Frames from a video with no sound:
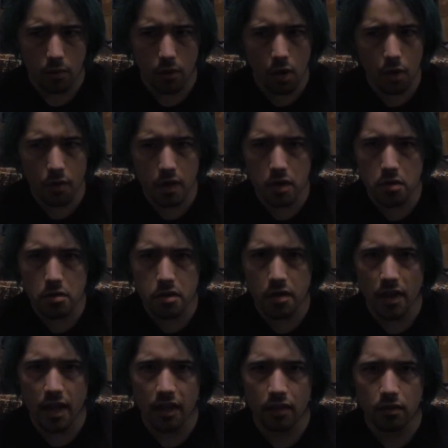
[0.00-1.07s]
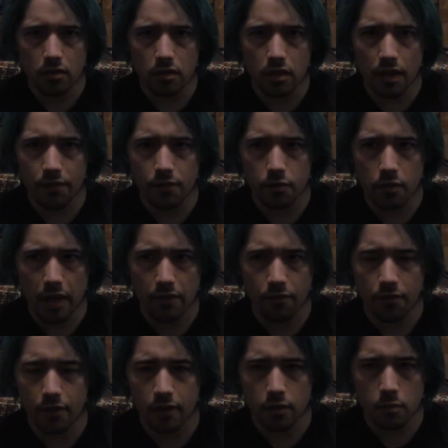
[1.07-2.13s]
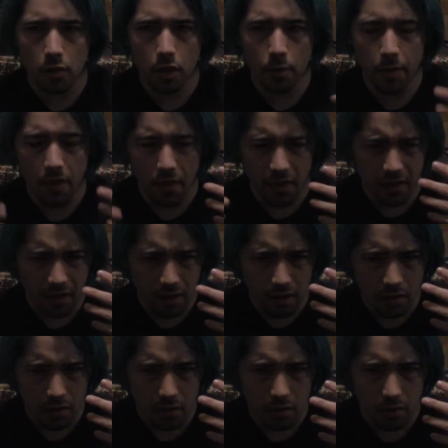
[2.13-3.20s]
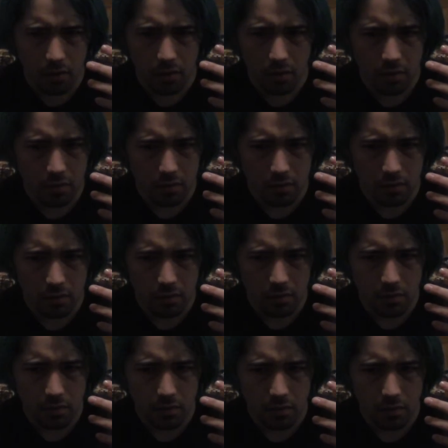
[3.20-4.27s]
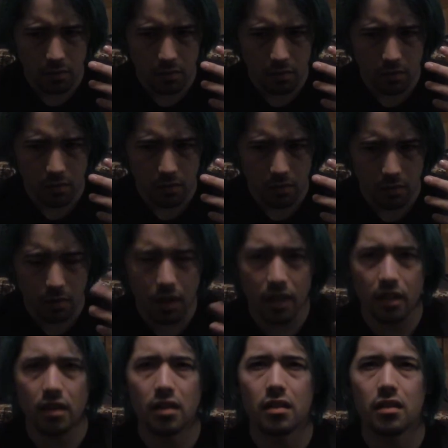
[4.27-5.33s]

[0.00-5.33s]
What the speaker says: Are they using that left-right film army thing? Or what?